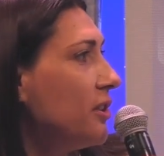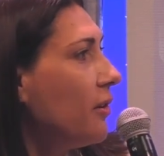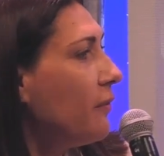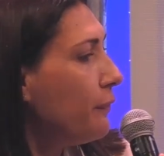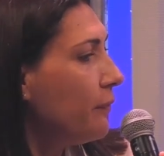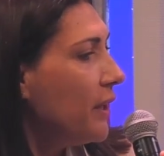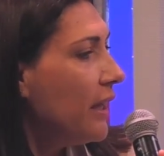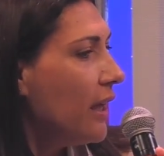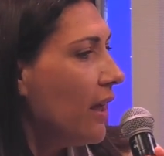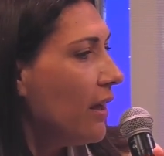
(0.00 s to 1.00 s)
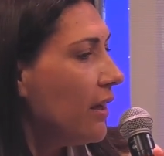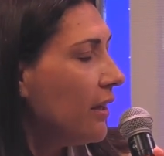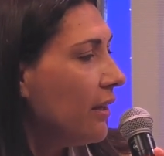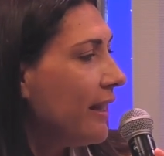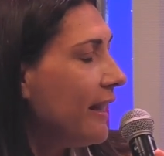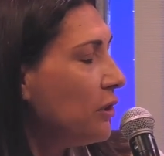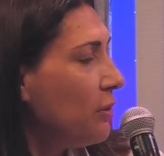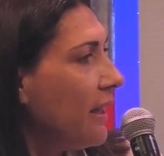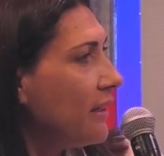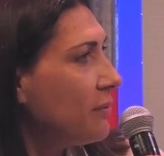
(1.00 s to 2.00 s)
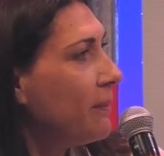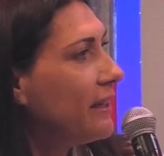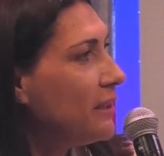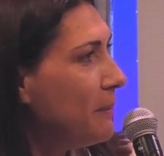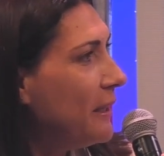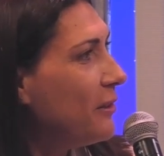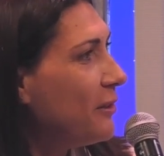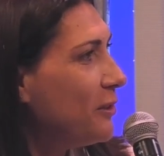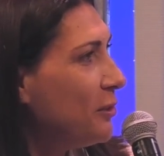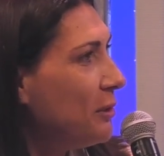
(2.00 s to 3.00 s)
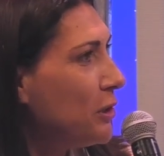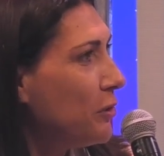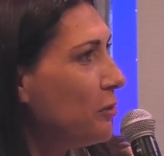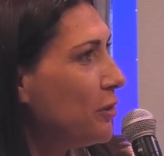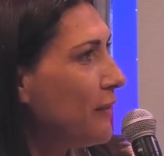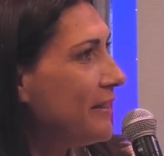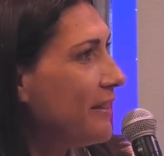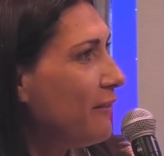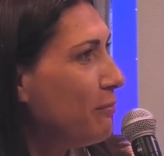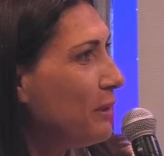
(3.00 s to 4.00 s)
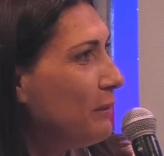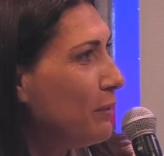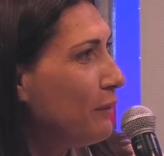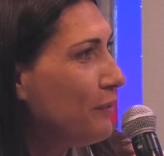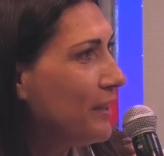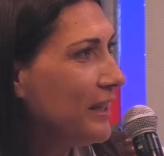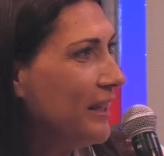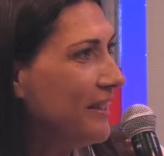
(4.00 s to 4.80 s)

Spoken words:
So I'd like to ask my speakers to introduce themselves briefly.